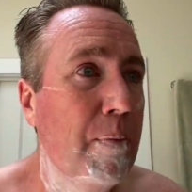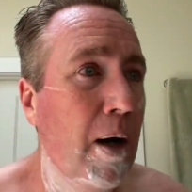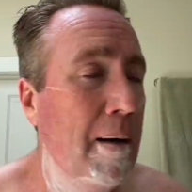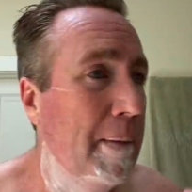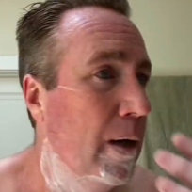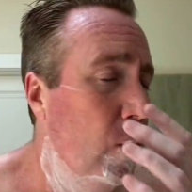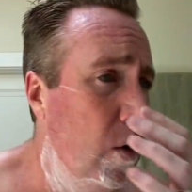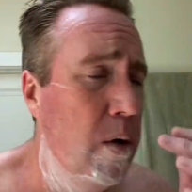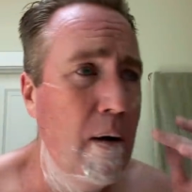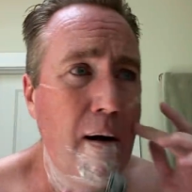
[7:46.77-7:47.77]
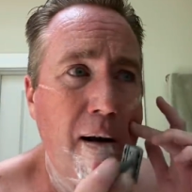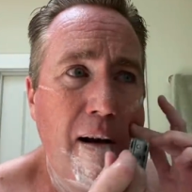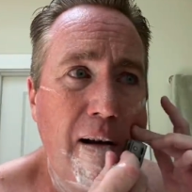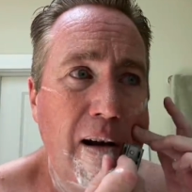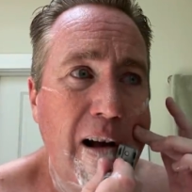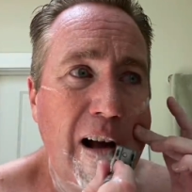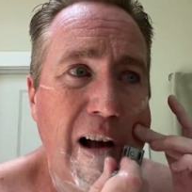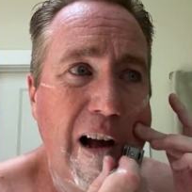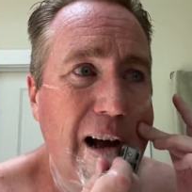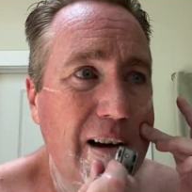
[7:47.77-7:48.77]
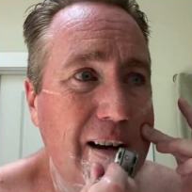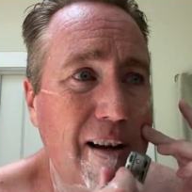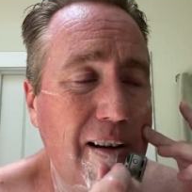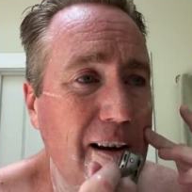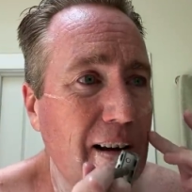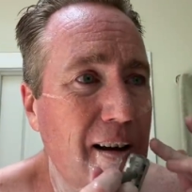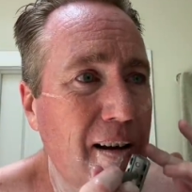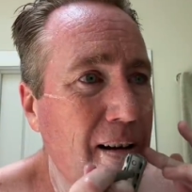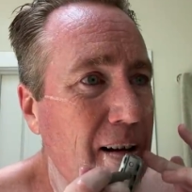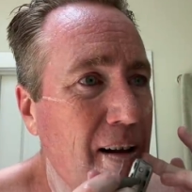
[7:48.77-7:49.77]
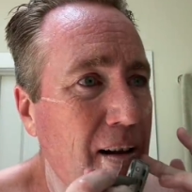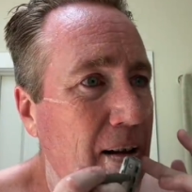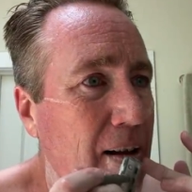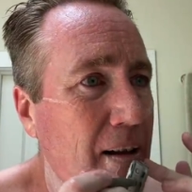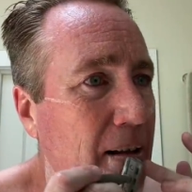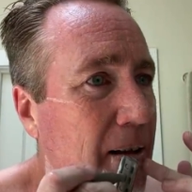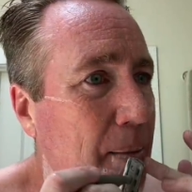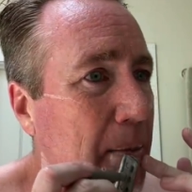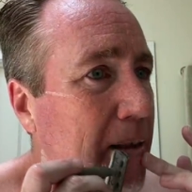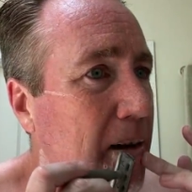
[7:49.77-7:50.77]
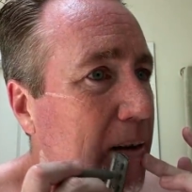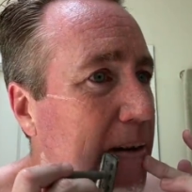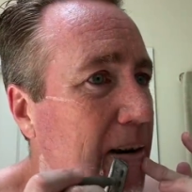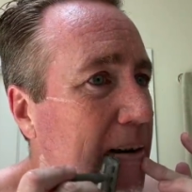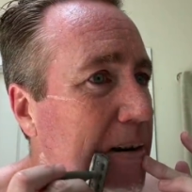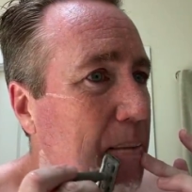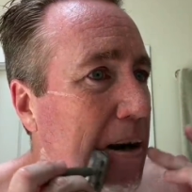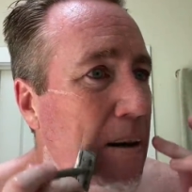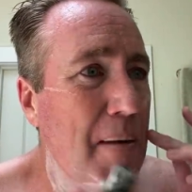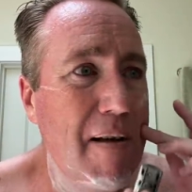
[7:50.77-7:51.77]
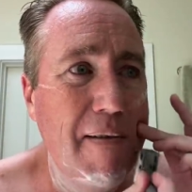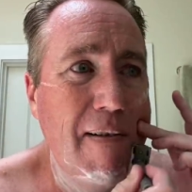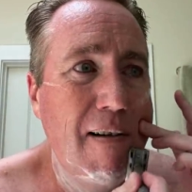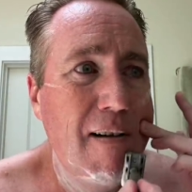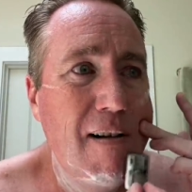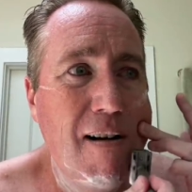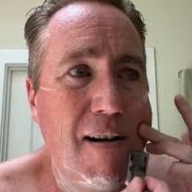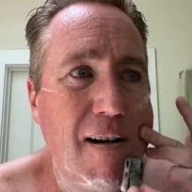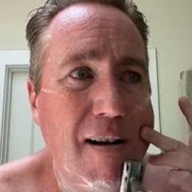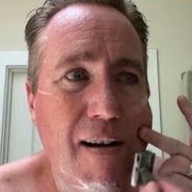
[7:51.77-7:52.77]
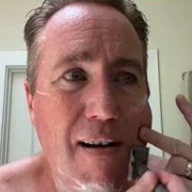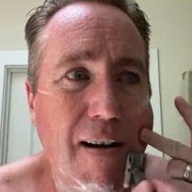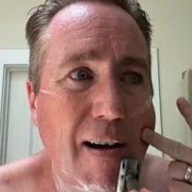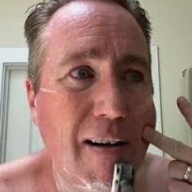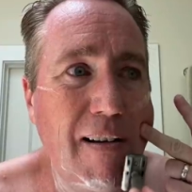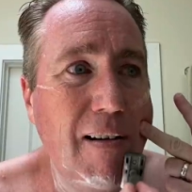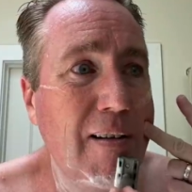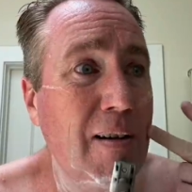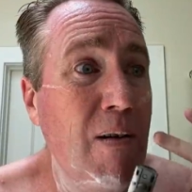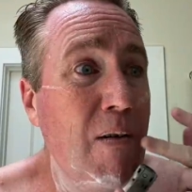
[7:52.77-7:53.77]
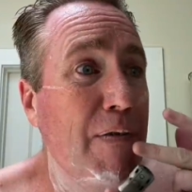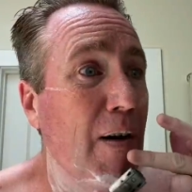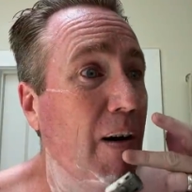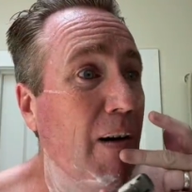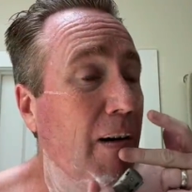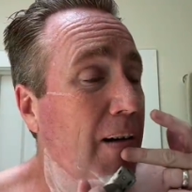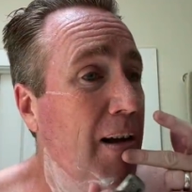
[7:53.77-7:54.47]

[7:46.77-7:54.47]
Pardon me. Woo! I'm telling you, this is getting to me. I may have gone a little too far